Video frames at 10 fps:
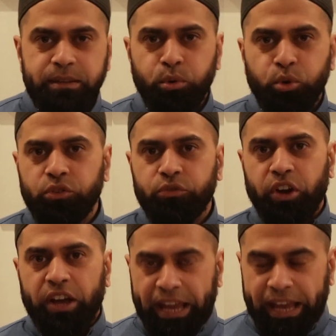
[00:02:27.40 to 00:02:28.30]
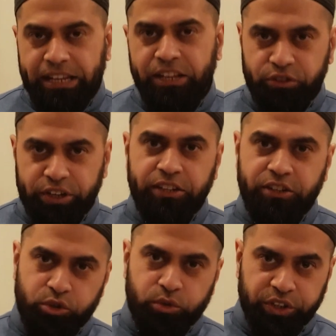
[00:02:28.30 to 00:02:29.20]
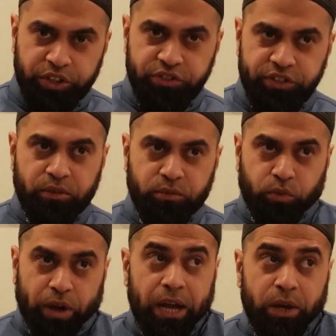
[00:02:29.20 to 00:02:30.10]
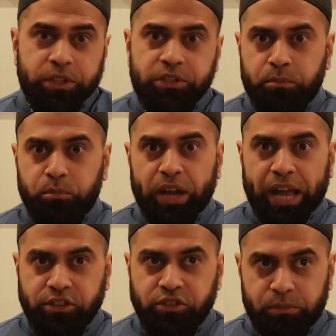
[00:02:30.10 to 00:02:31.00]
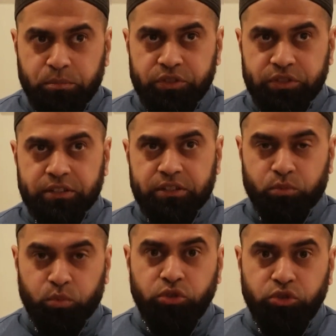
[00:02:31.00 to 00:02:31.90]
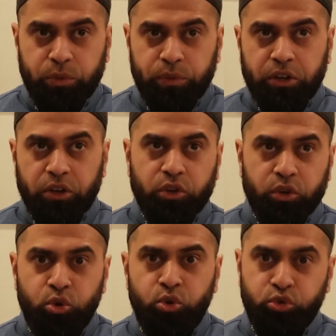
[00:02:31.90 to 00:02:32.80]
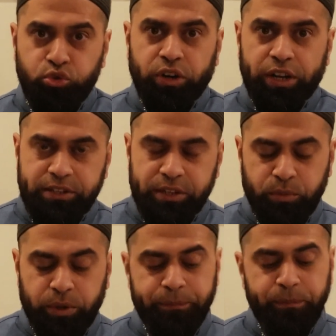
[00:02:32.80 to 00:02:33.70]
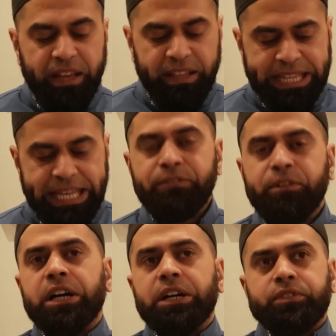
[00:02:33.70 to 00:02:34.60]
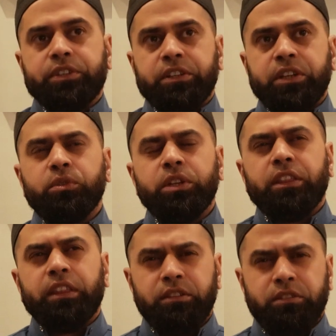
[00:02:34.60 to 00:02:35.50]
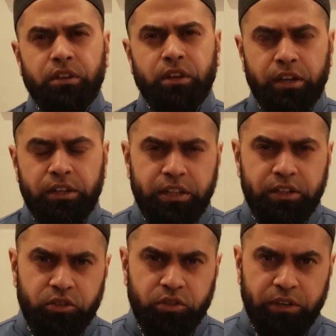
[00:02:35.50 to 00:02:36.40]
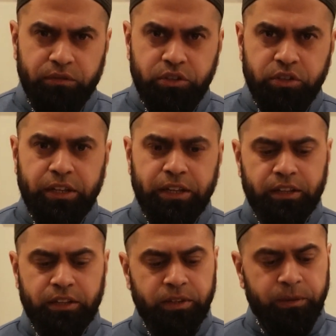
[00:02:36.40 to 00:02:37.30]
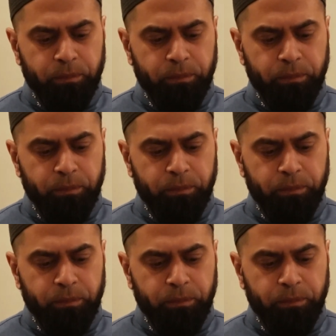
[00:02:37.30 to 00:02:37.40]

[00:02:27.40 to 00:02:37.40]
important for any reader to understand. How is the book actually presented? What's going on? Who's writing what? Thereafter, the only things I intended to cover today is